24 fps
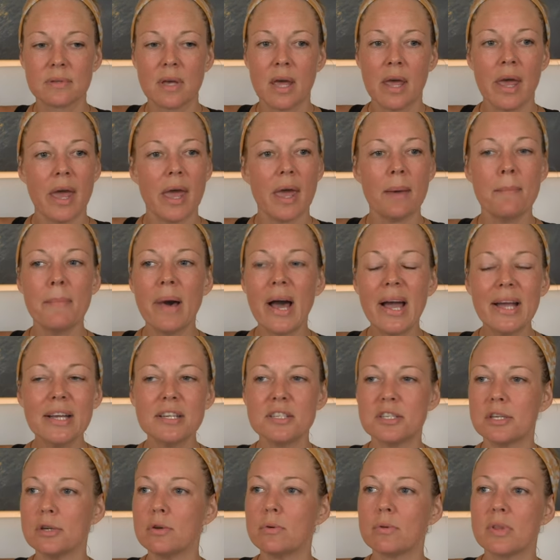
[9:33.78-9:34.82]
And
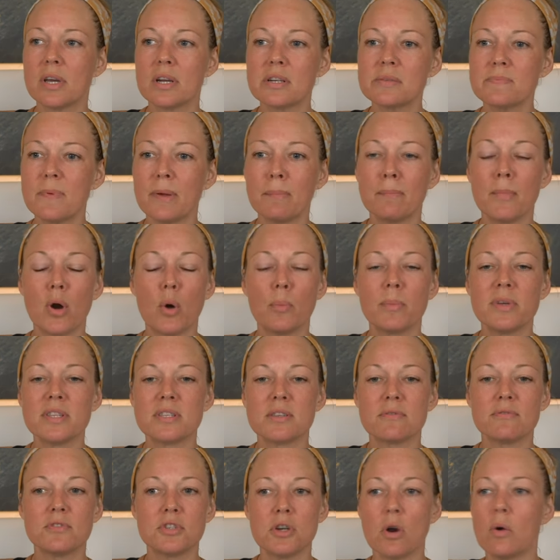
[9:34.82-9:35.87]
mind you, there's been moments
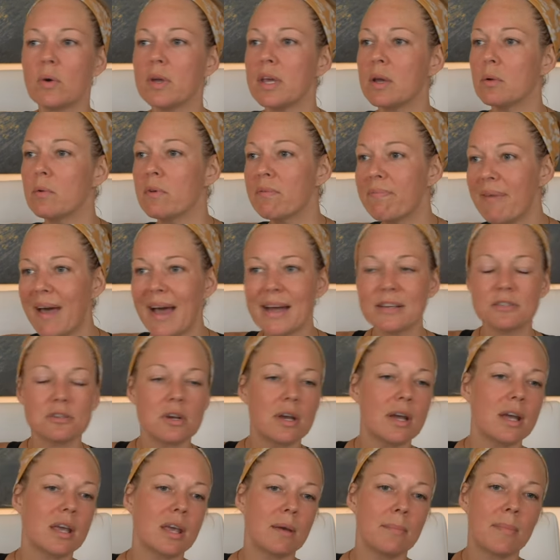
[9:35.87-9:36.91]
of joking with
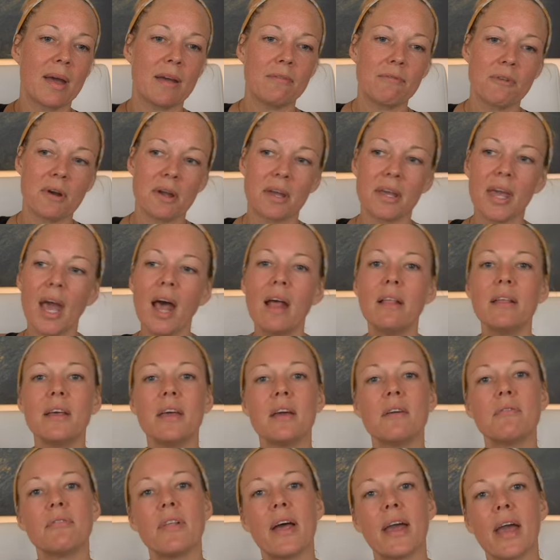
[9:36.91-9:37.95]
Patrick and my friend
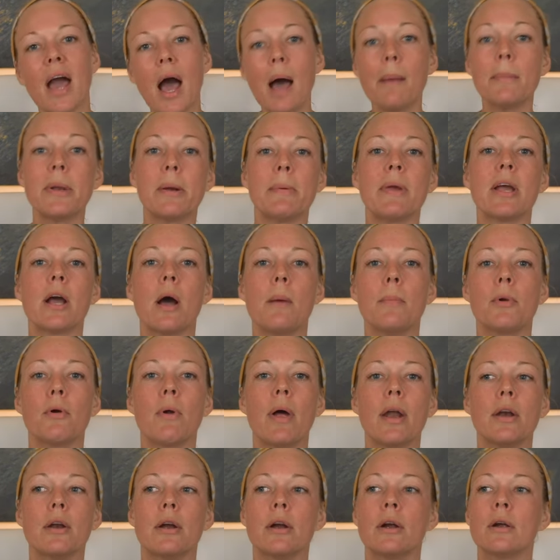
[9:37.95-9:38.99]
Kelly of, like, I'm going to become a
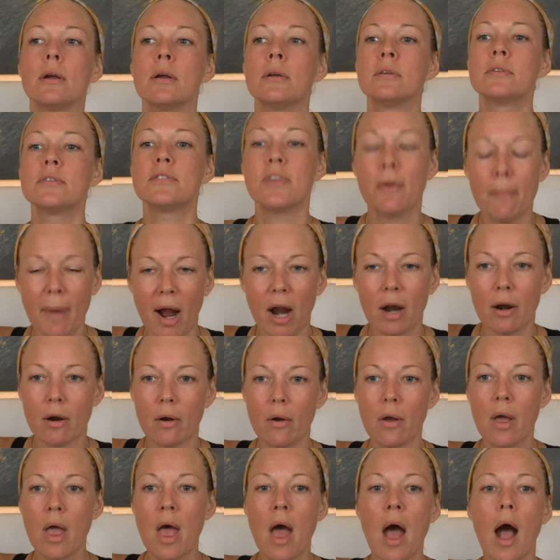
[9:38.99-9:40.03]
runner. tomorrow.
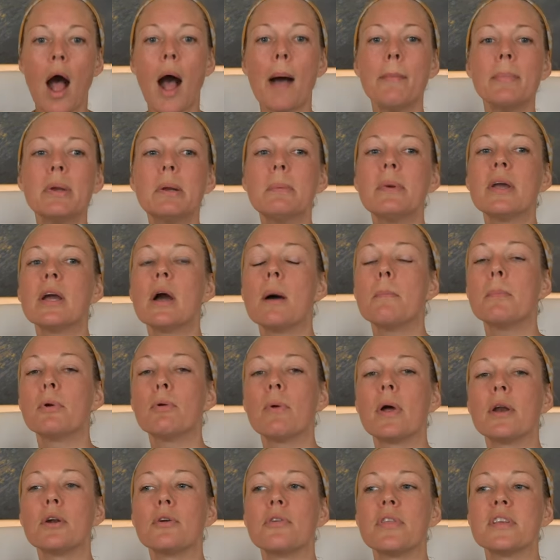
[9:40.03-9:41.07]
I'm going to become a
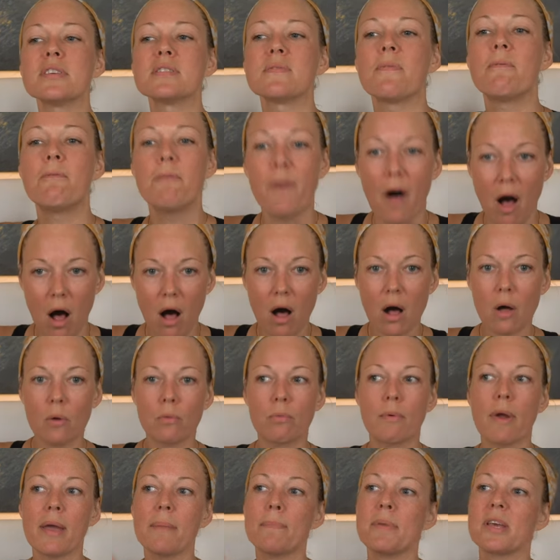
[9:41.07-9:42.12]
runner this fall,
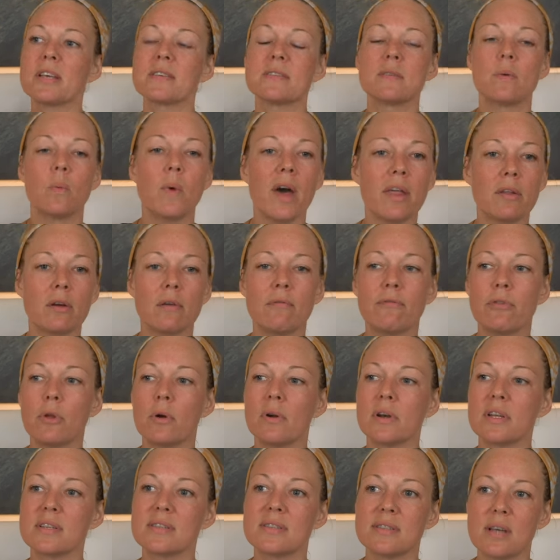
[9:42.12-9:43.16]
right? Because the weather in
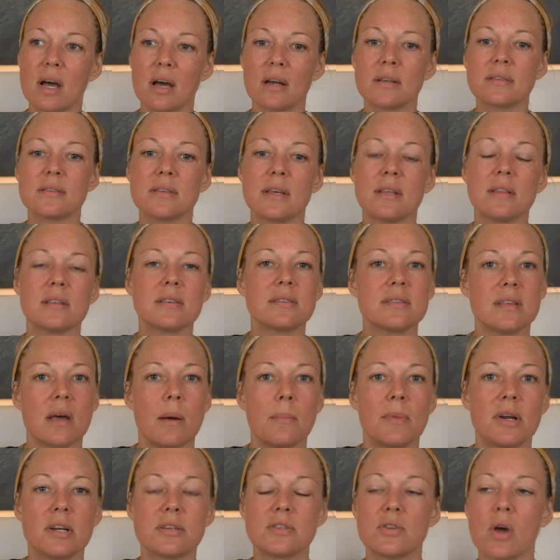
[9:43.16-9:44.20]
Florida sucks in the
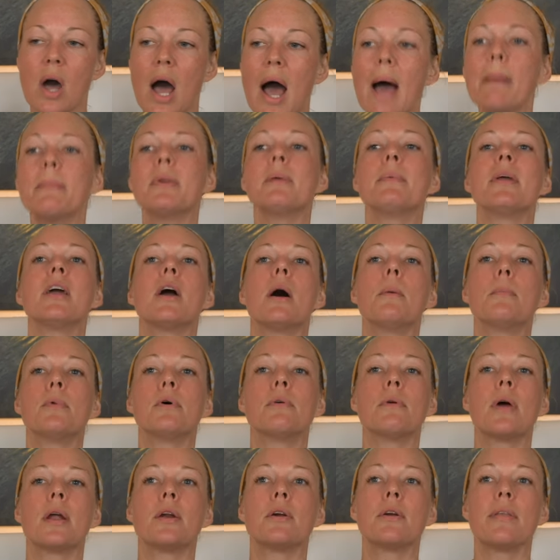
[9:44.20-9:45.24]
summer. So I'm going to become
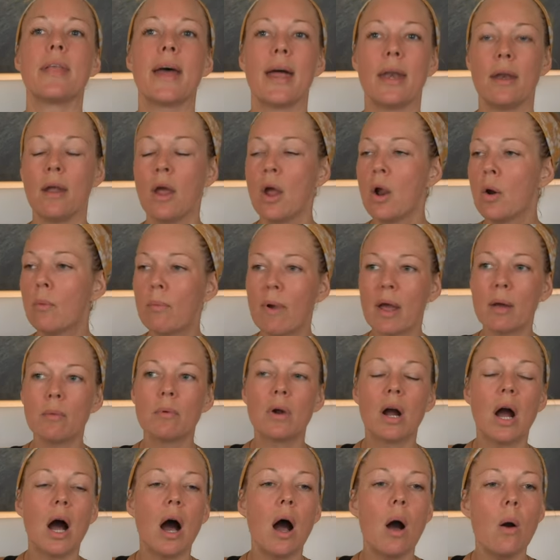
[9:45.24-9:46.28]
a runner then, right?
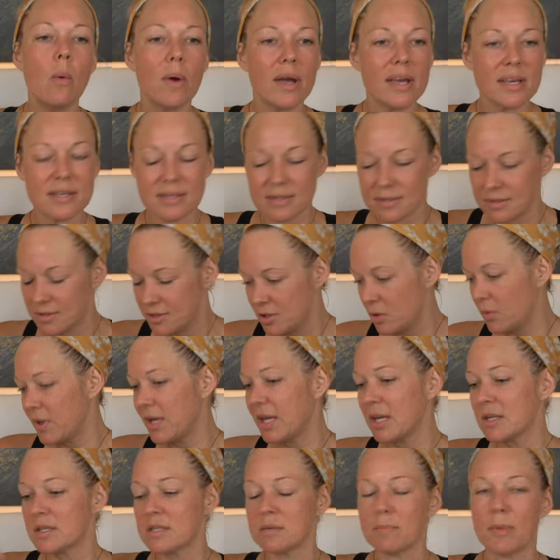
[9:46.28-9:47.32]
We're always
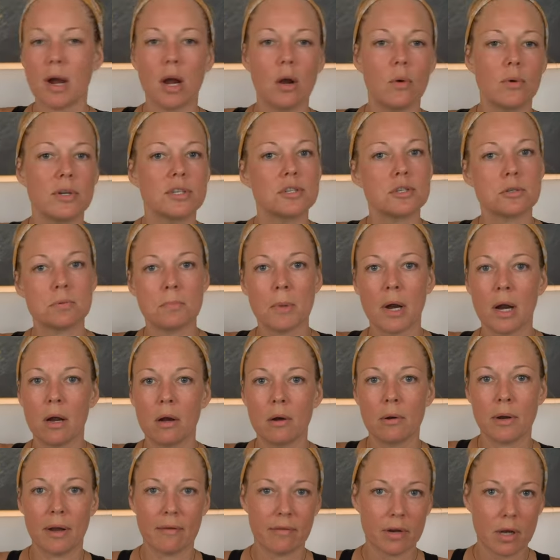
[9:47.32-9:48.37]
doing it tomorrow, which
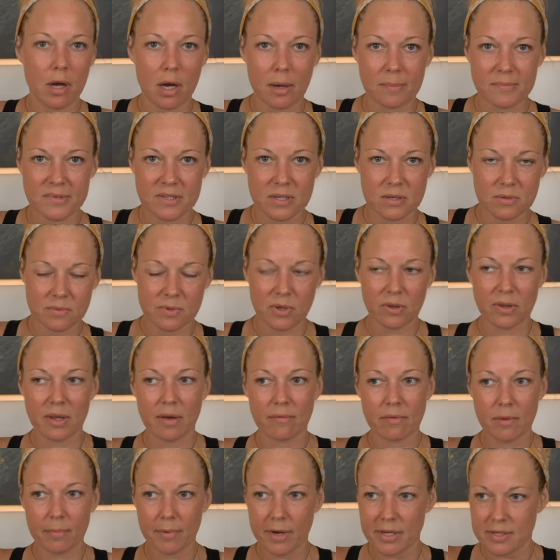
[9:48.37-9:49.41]
tomorrow never comes because we only
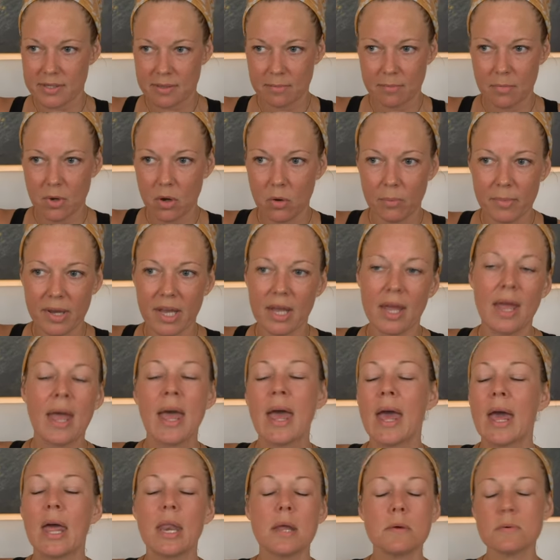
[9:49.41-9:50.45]
have the present moment.
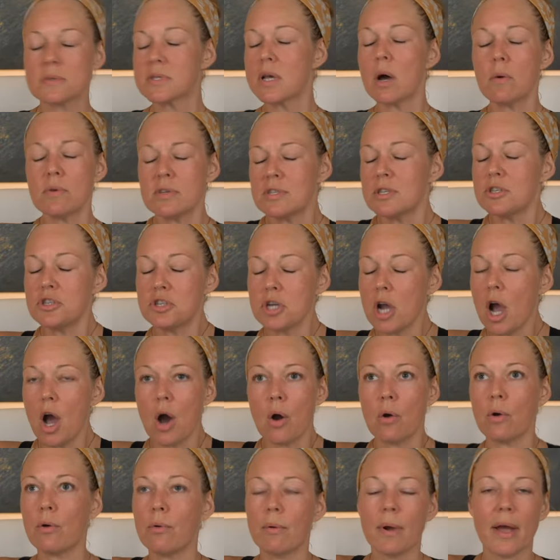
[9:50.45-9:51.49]
And it was always a
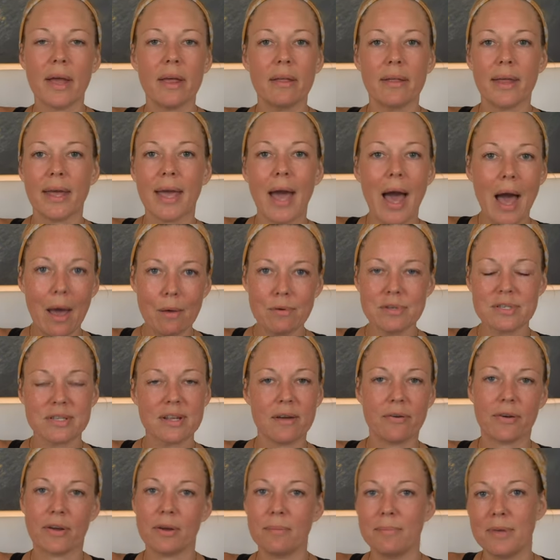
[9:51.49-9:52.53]
joke, right? Like I was
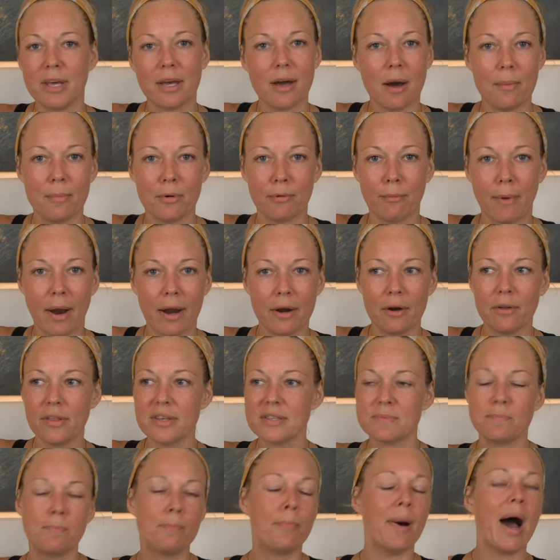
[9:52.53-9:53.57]
never going to become a runner.
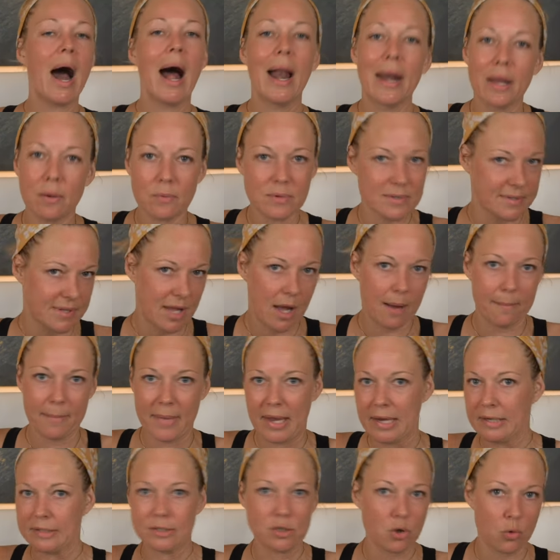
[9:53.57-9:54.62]
This body was not
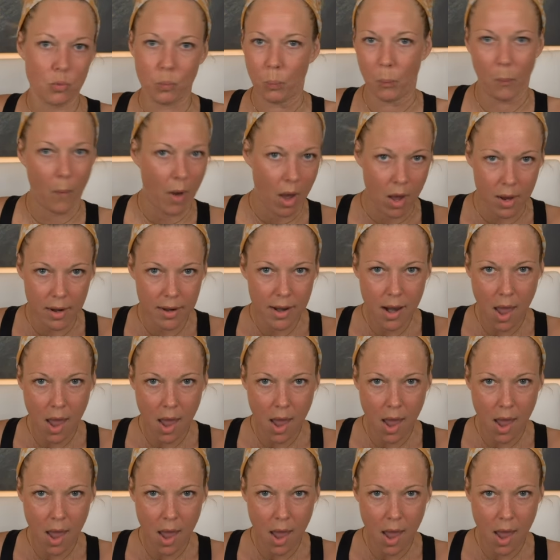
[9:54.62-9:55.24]
made to run.